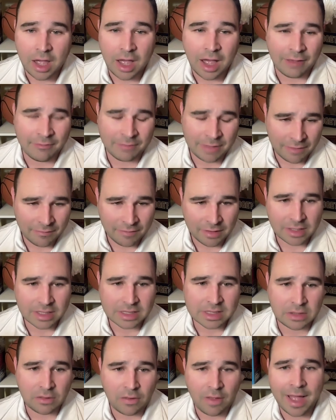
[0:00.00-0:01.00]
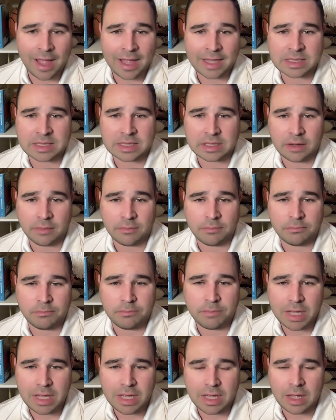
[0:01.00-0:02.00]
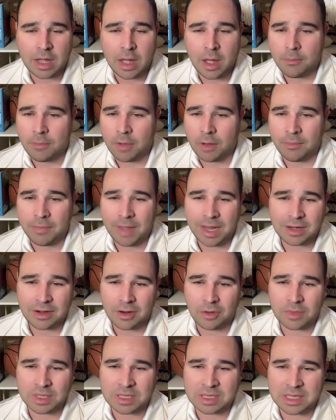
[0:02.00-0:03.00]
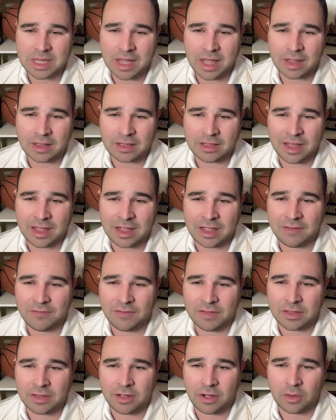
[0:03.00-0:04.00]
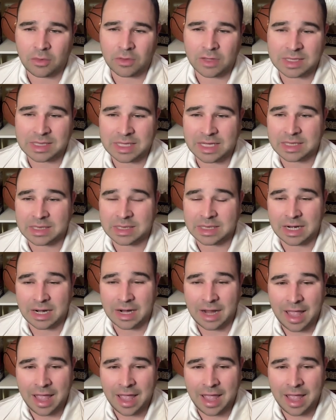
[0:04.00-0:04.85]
I'm giving this class a B, but make no mistake that even though this isn't an